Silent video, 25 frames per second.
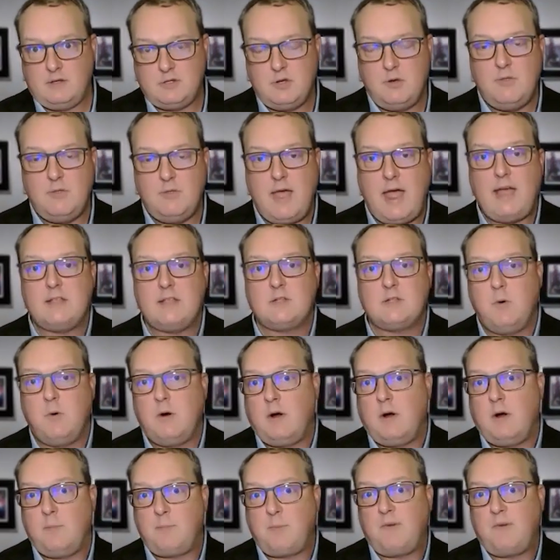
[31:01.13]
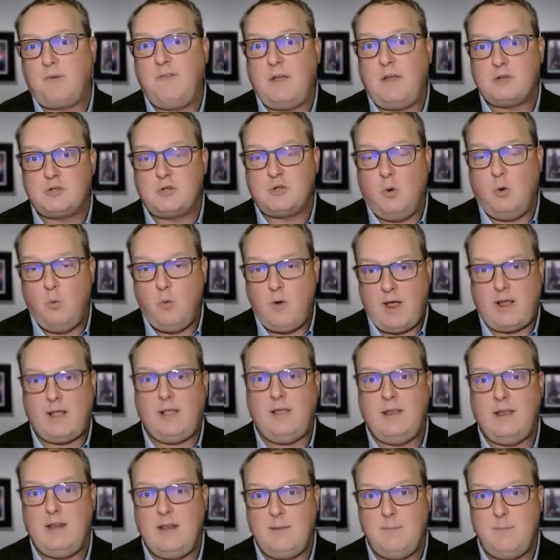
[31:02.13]
So that's where professional wet
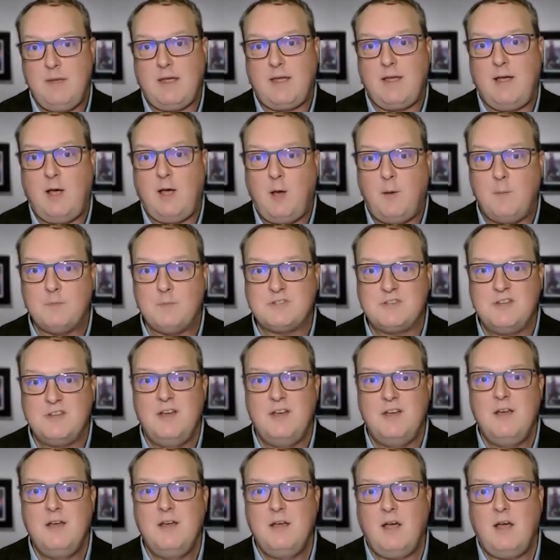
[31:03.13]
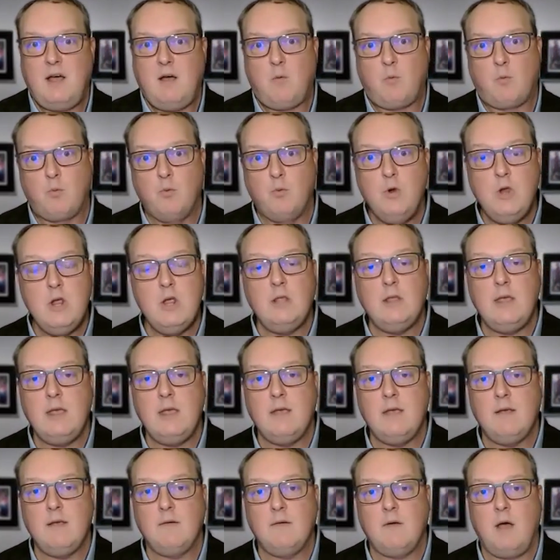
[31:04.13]
cleaning becomes a
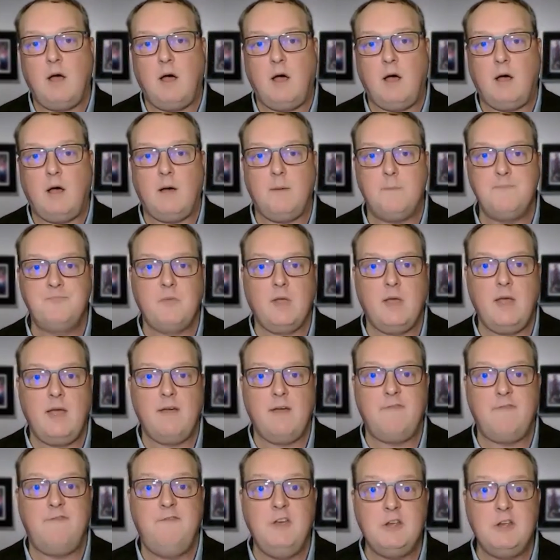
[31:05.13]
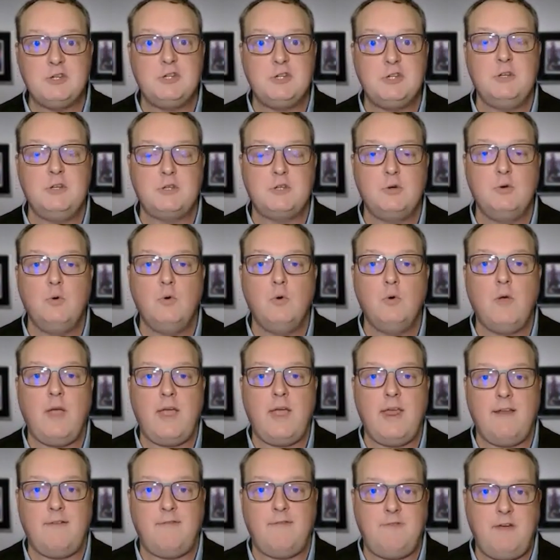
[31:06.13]
really efficient tool
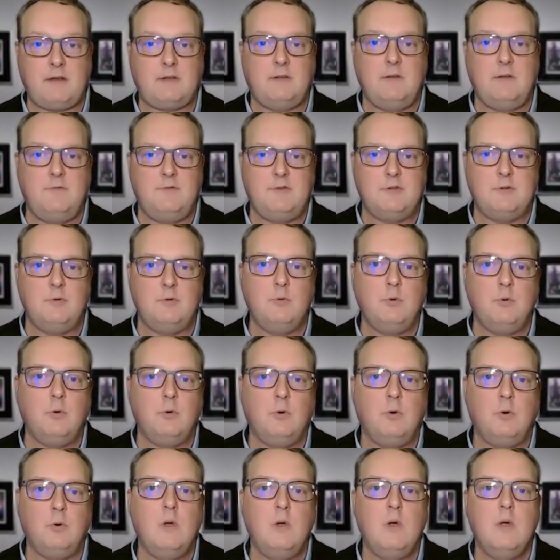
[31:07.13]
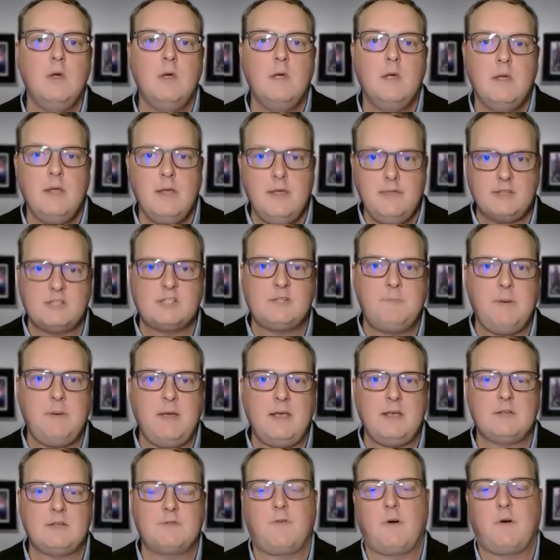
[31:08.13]
and effective tool in the
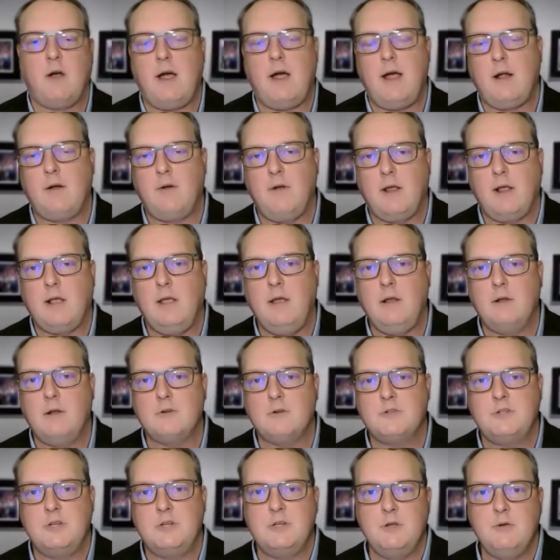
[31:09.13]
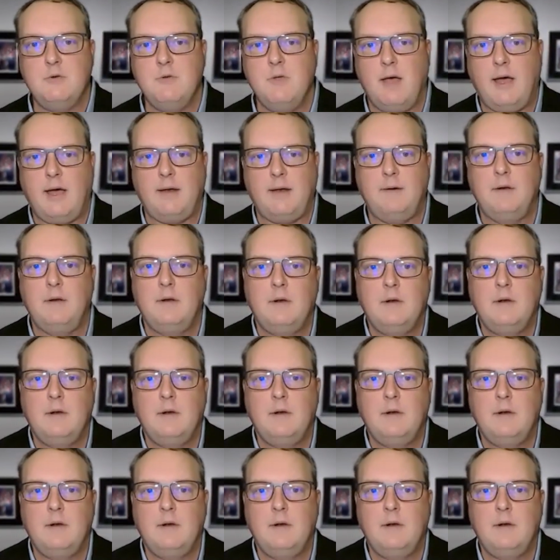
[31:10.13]
space for hiring cleaners to do that.